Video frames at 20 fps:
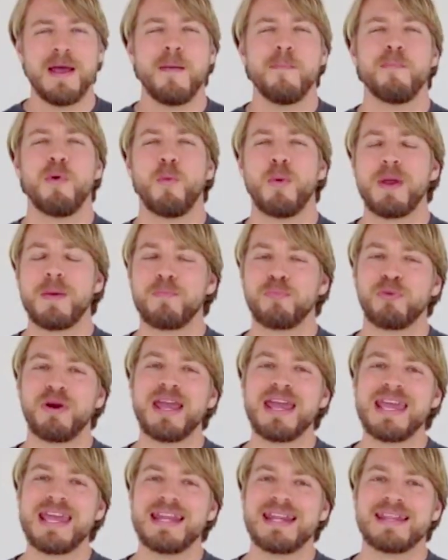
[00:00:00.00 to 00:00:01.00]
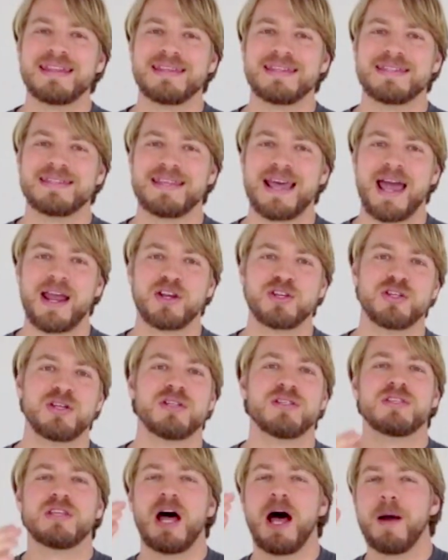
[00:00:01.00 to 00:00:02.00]
but we break it into
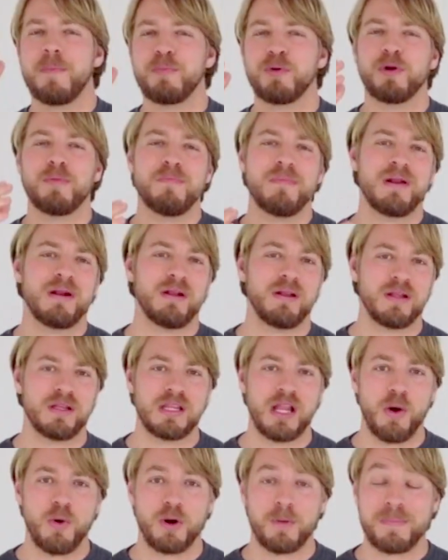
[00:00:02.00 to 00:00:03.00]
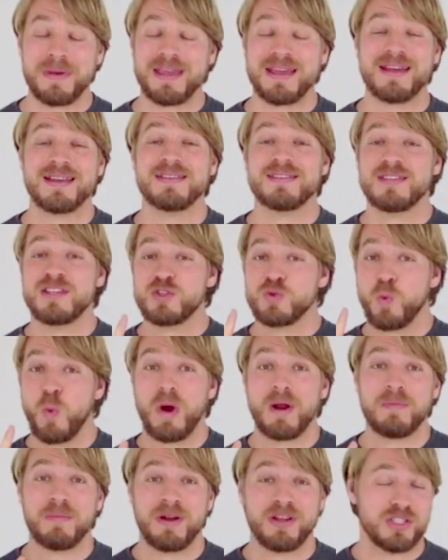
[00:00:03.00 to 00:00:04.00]
sections, upper, middle, and lower, because this
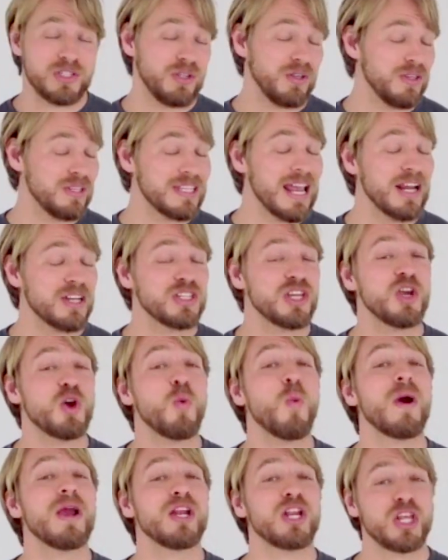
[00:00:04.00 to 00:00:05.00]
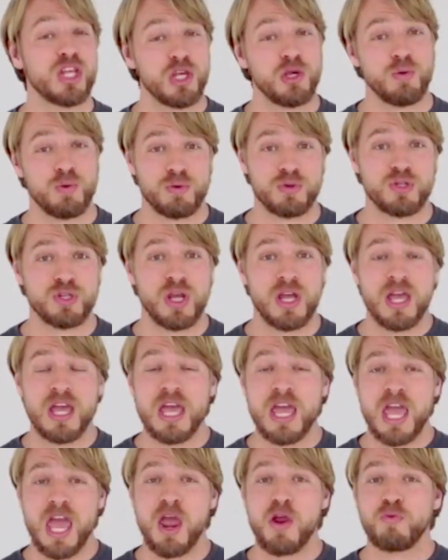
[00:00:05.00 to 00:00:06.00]
one muscle is actually quite huge.
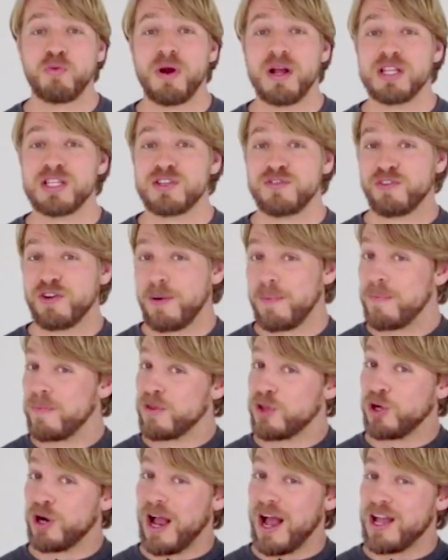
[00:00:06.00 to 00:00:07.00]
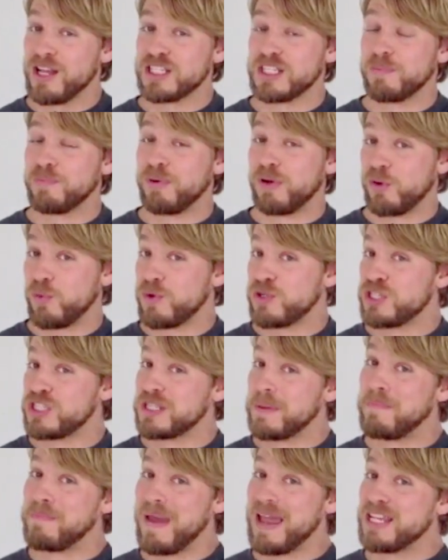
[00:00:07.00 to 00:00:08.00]
It runs from your occiput, which is
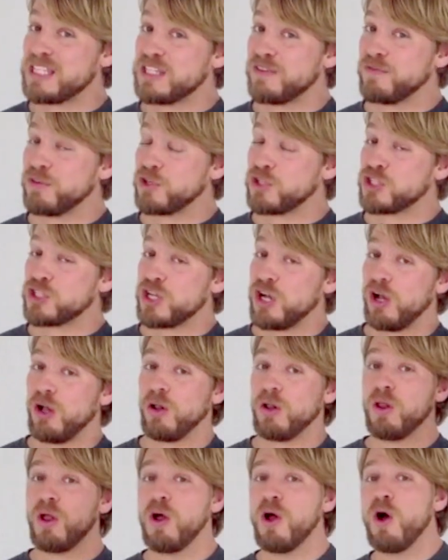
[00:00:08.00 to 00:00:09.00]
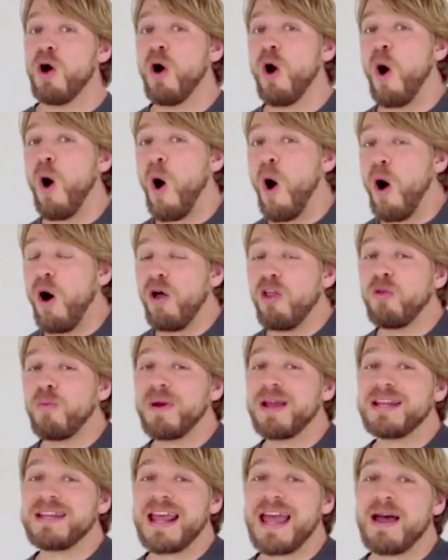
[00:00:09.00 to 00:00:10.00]
the base of your skull, all the
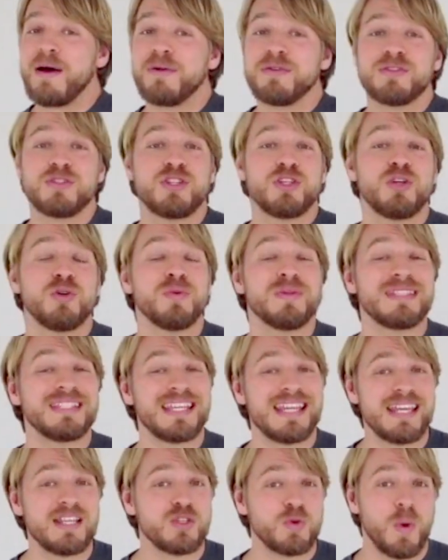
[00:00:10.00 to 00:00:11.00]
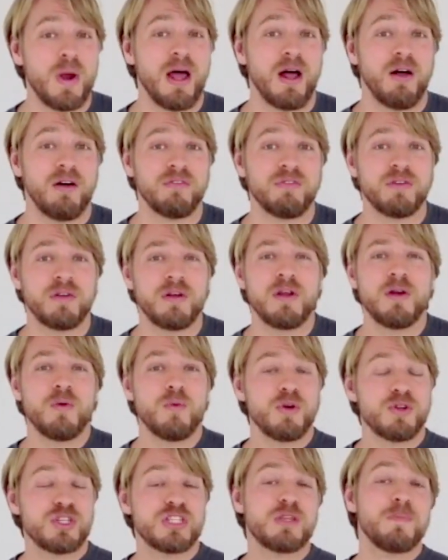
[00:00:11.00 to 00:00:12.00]
way down to T12,
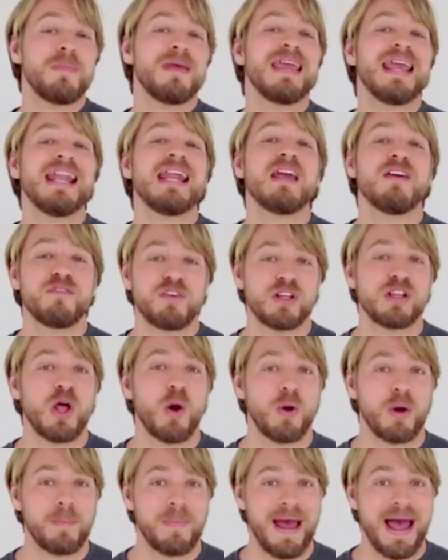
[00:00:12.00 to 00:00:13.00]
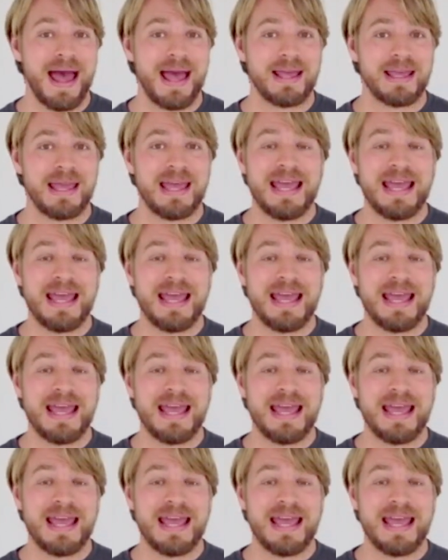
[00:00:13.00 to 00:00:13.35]
which is the beginning of your lower back.